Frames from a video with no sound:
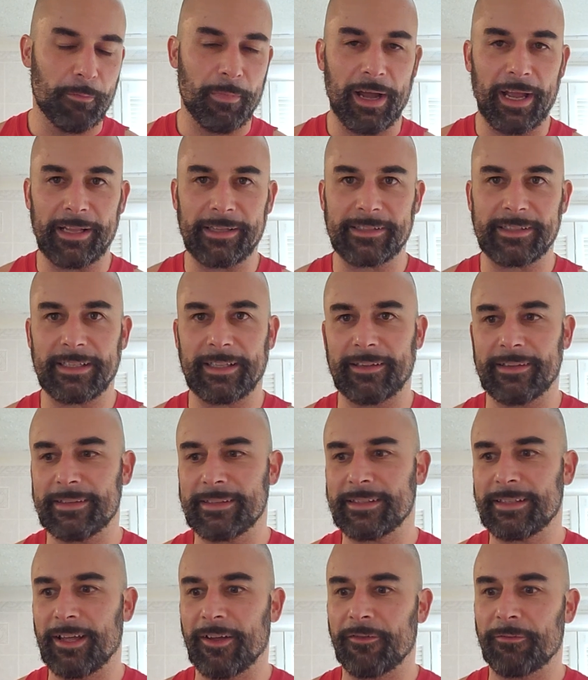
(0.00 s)
buy and sell and
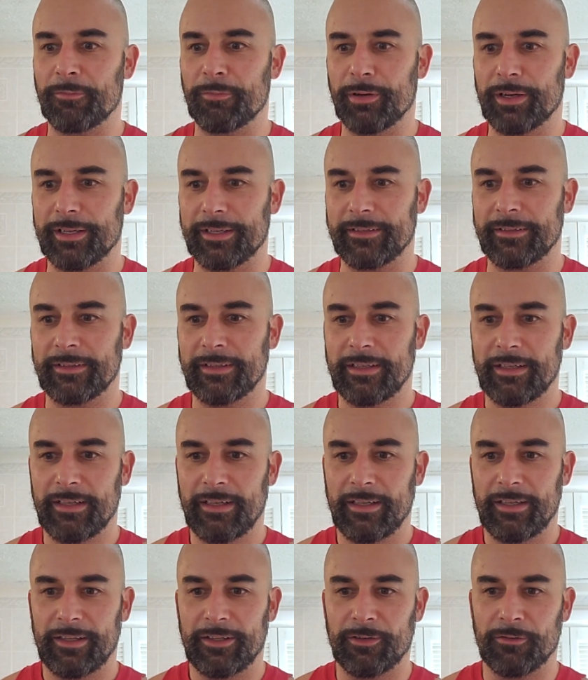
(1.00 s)
stuff, but
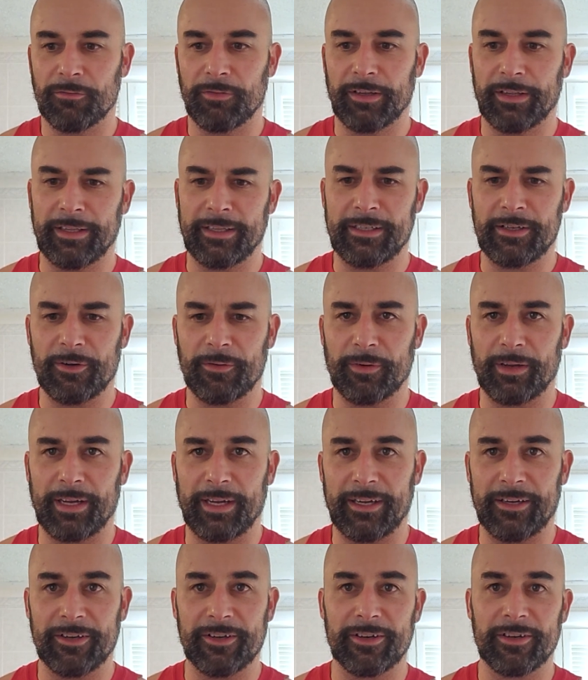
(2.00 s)
you really don't
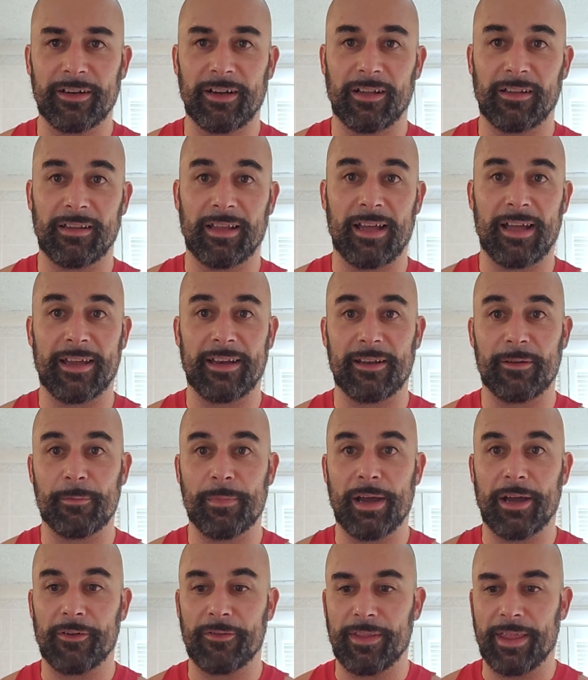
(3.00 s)
hear a lot
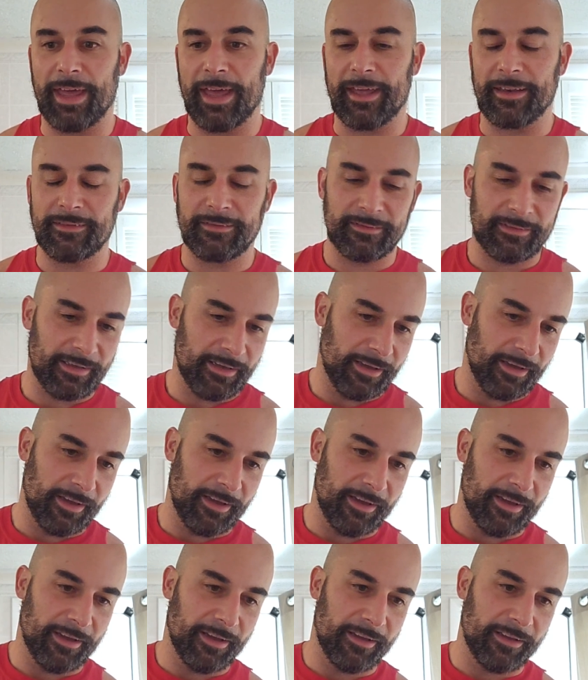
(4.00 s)
about that.
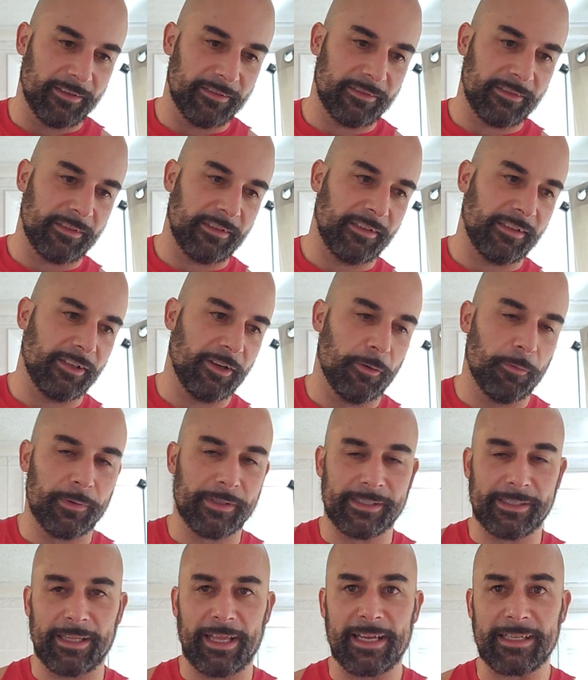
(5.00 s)

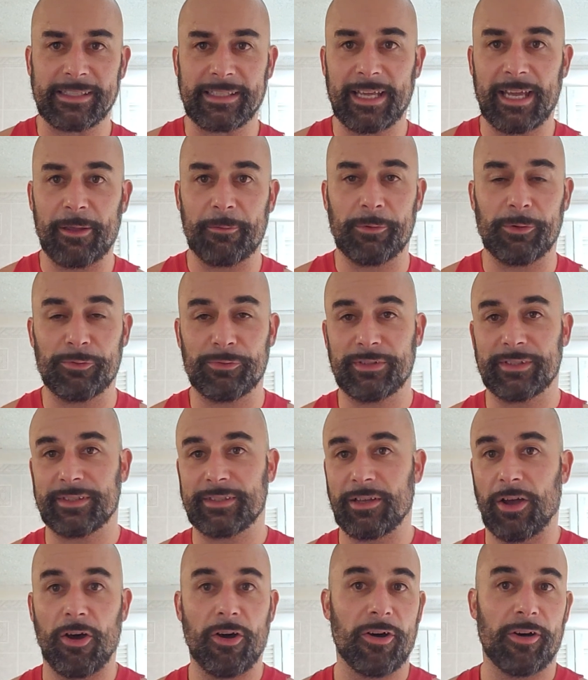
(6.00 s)
When's the last time you
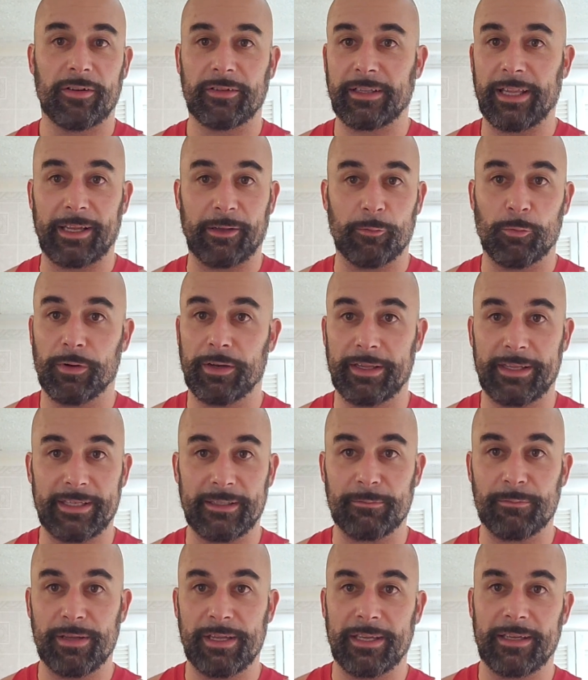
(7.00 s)
saw like one of these
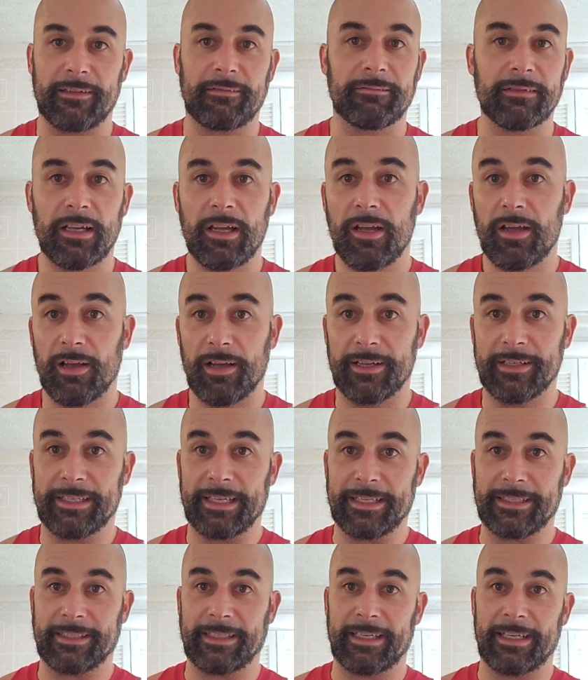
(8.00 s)
big
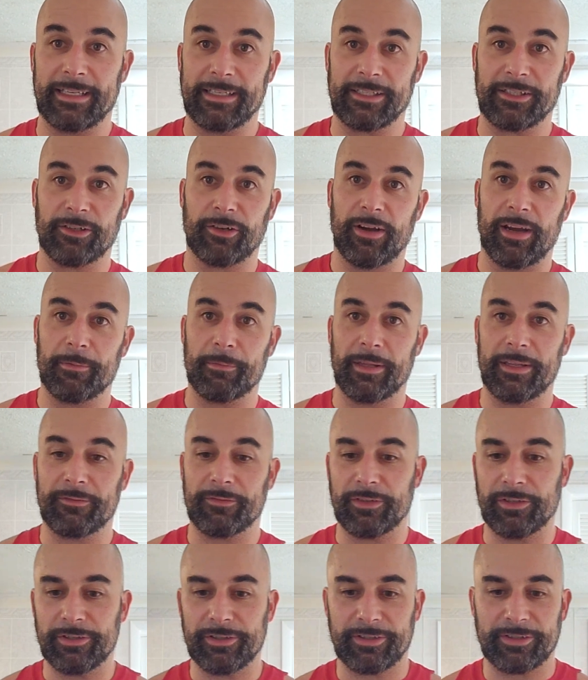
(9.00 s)
untested Instagram
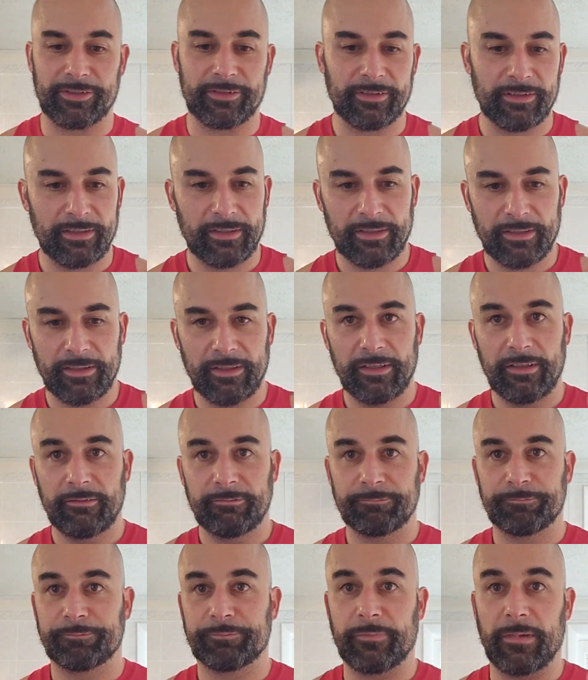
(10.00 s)
lifters
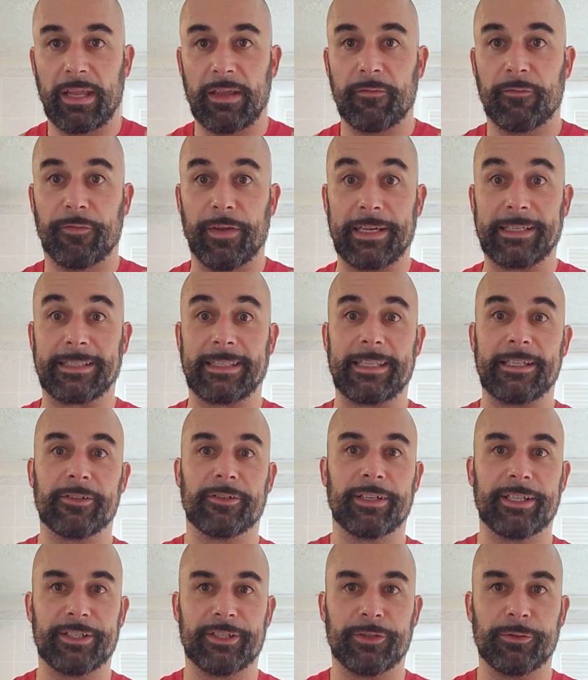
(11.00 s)
face
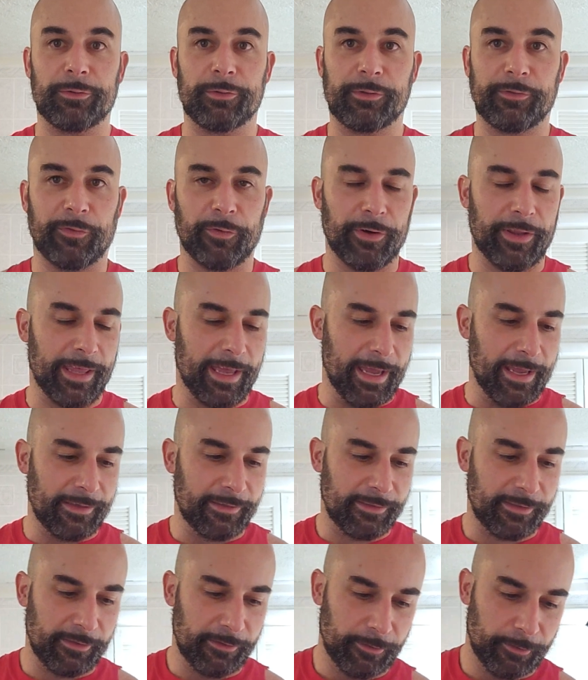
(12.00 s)
legal issues for that?
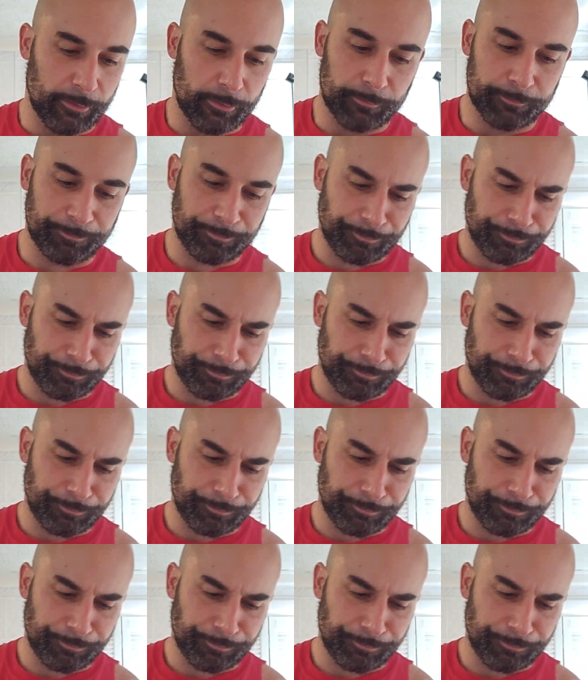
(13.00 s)
So